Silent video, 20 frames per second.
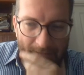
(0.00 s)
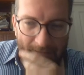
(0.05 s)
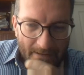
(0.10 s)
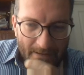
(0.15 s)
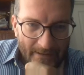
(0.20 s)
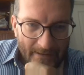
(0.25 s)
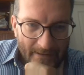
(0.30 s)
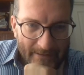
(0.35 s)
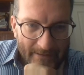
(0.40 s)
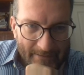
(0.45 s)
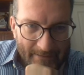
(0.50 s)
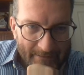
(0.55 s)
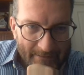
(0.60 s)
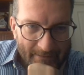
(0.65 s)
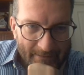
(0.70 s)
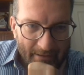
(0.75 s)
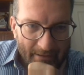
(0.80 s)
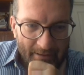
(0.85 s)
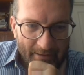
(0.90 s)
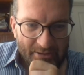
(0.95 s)

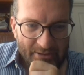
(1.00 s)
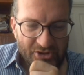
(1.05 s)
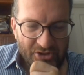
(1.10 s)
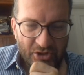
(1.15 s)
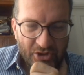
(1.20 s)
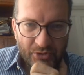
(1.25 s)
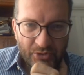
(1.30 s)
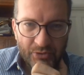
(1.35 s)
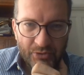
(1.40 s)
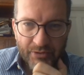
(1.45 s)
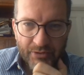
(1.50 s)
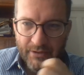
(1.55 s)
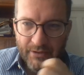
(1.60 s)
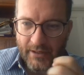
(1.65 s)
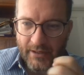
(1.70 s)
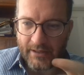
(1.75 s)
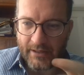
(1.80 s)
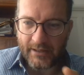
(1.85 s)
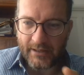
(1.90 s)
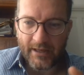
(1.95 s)
I can show you.
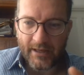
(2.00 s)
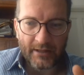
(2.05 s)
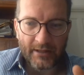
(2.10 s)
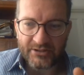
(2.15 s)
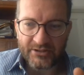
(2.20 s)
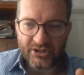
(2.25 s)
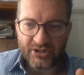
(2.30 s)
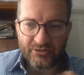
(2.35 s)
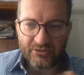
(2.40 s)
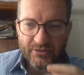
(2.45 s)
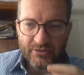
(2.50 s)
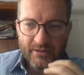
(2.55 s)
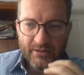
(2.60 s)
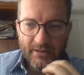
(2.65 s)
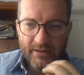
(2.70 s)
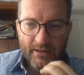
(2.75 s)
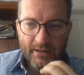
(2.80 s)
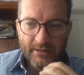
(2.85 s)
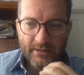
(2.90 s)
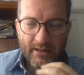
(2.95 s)

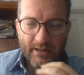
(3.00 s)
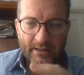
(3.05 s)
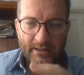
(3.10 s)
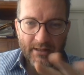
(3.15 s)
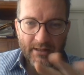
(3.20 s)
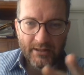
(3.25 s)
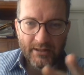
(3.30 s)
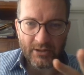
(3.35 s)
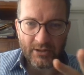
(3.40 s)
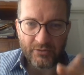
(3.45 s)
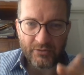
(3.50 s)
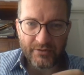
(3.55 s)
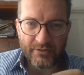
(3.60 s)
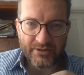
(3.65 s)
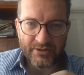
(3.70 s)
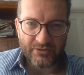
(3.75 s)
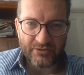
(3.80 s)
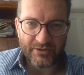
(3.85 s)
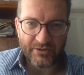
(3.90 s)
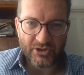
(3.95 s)
I'll include a
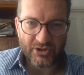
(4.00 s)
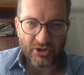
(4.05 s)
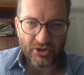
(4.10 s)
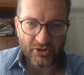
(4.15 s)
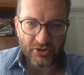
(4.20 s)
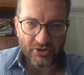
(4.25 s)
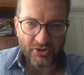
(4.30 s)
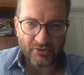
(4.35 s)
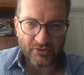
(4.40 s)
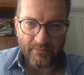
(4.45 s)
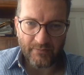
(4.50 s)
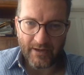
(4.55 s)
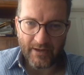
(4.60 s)
screenshot to my